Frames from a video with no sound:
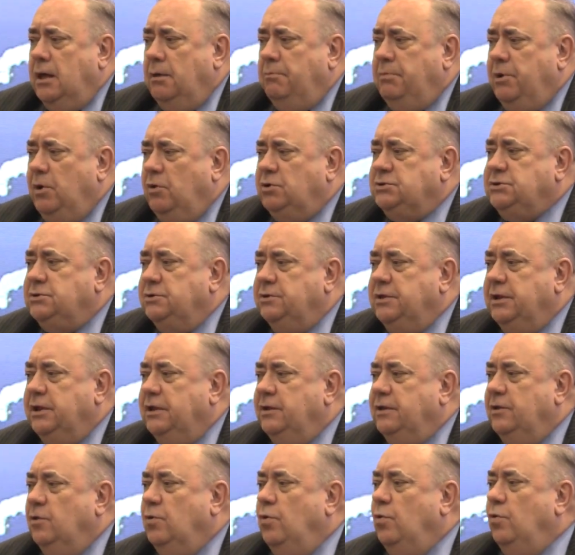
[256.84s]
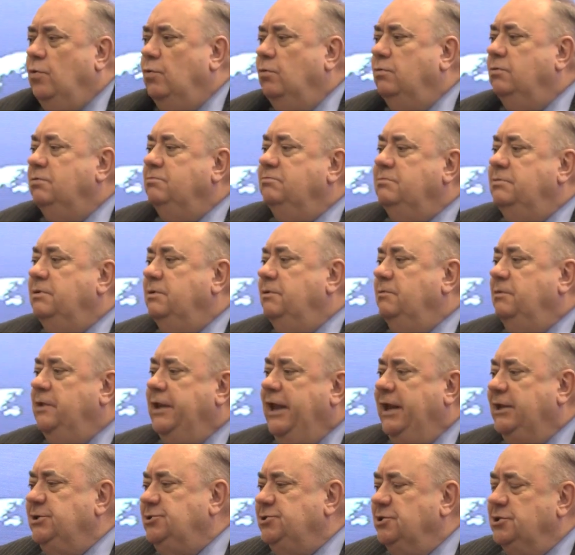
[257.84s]
But also the whole
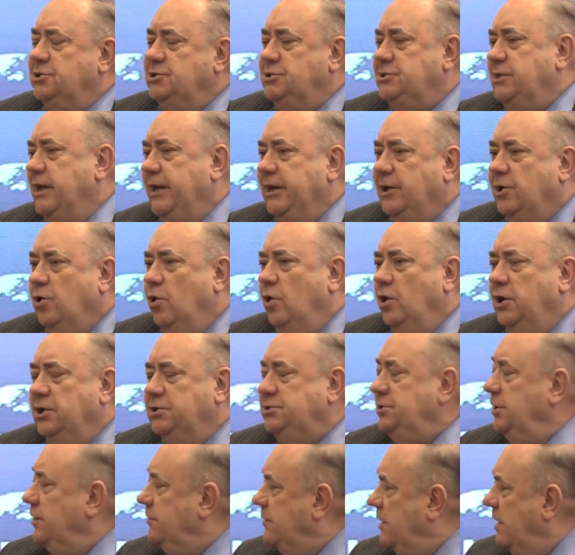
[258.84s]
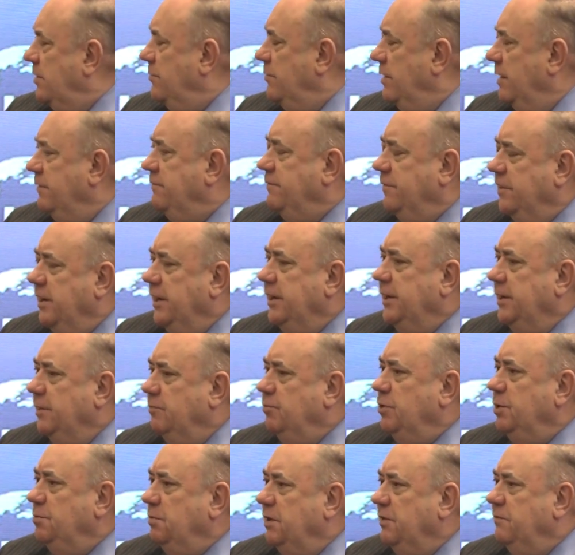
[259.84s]
nature and psychology of that referendum
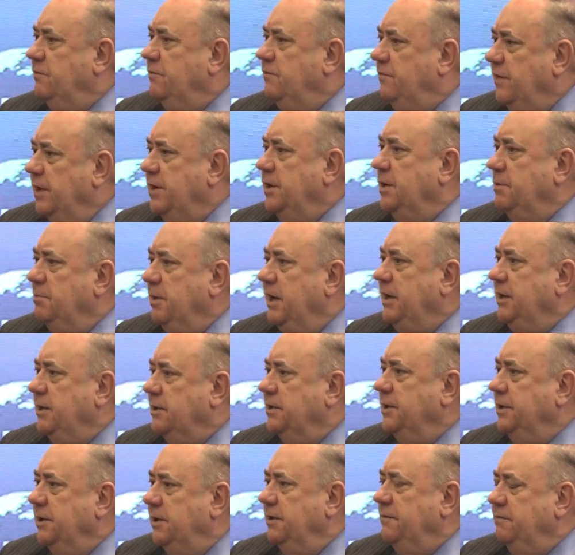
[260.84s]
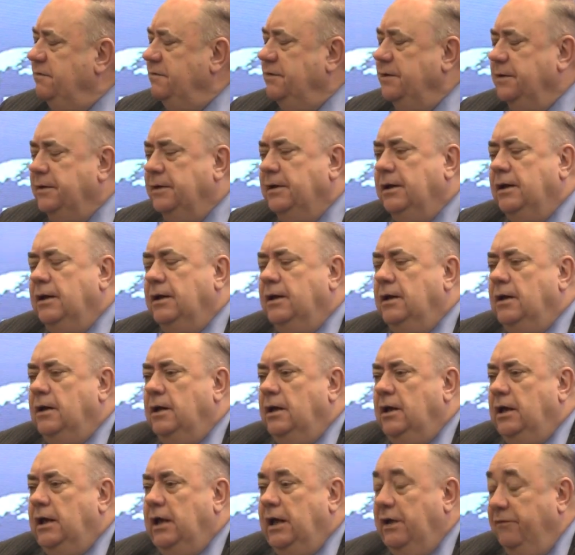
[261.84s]
would have been fundamentally different,
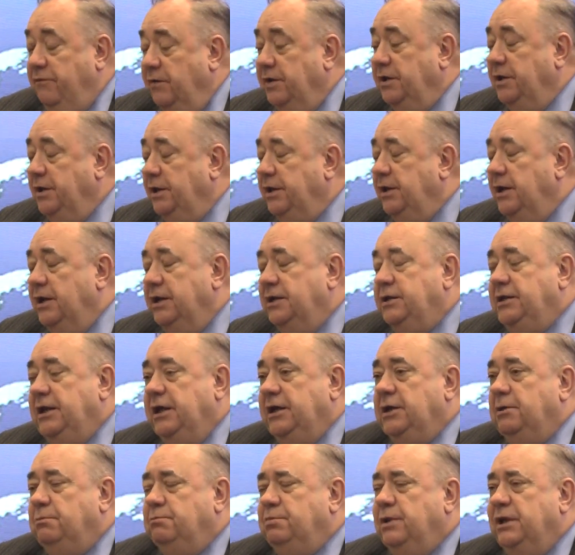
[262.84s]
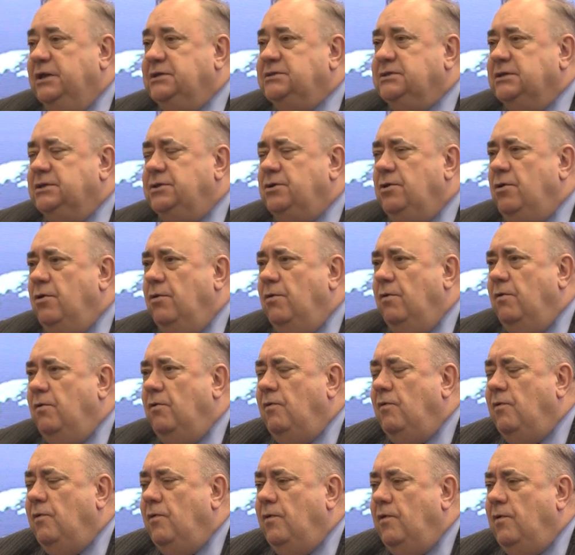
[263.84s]
if indeed it had taken place at all.
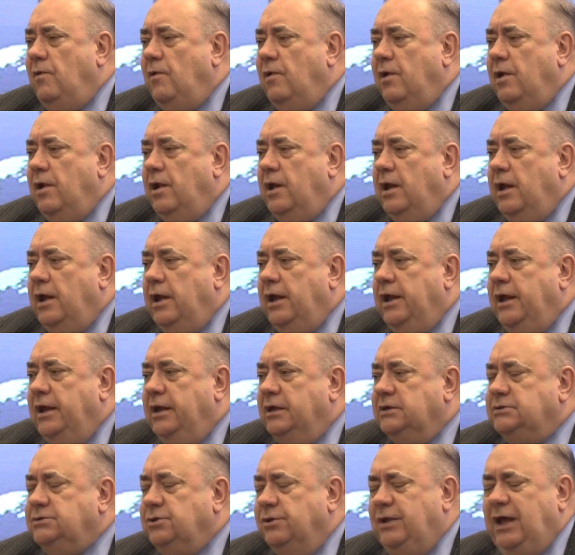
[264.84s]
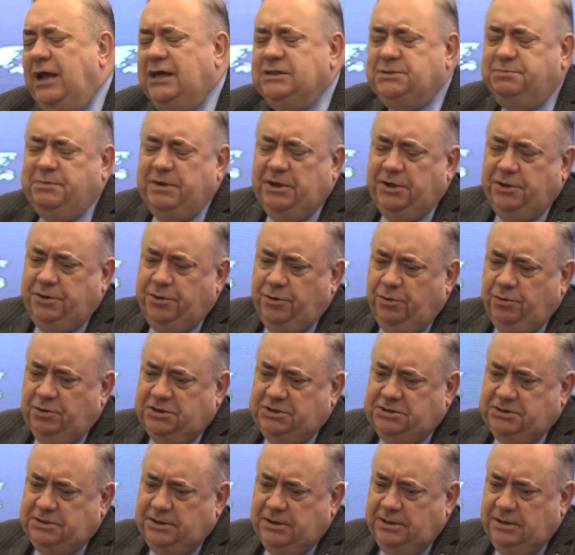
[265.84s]
So that has been a
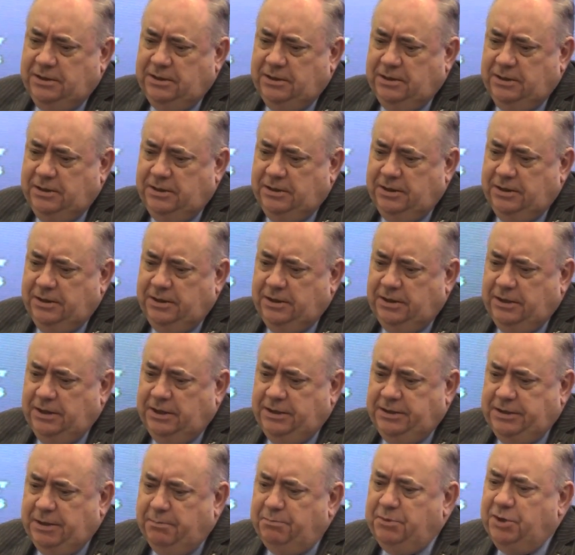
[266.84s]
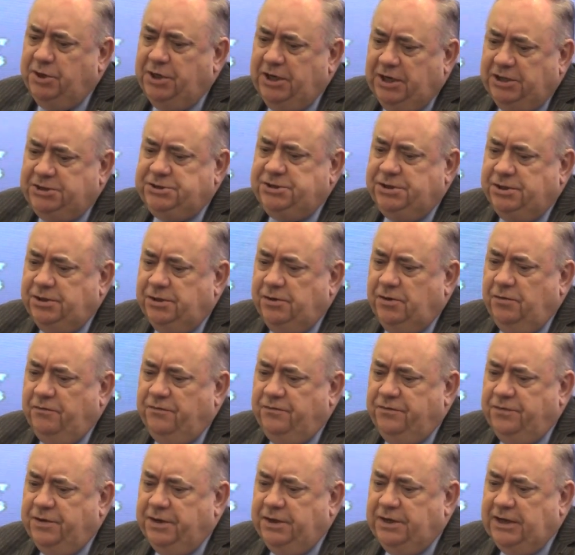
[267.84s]
huge diminution
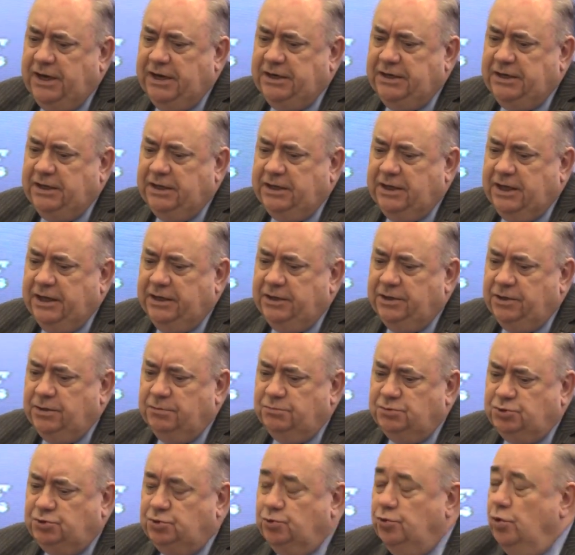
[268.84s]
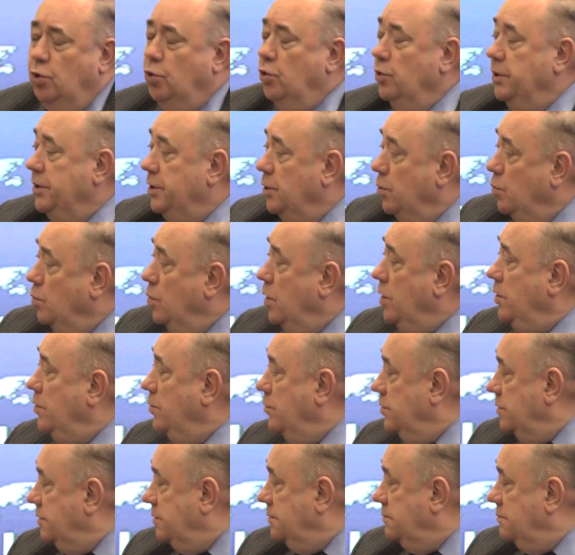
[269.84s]
of the United Kingdom's role in the
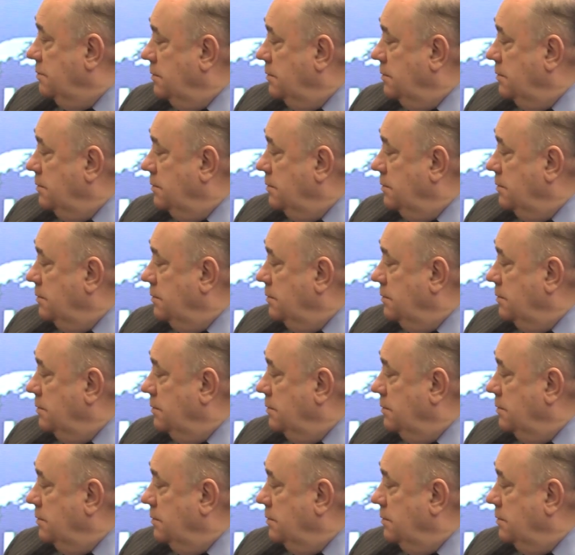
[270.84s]
world.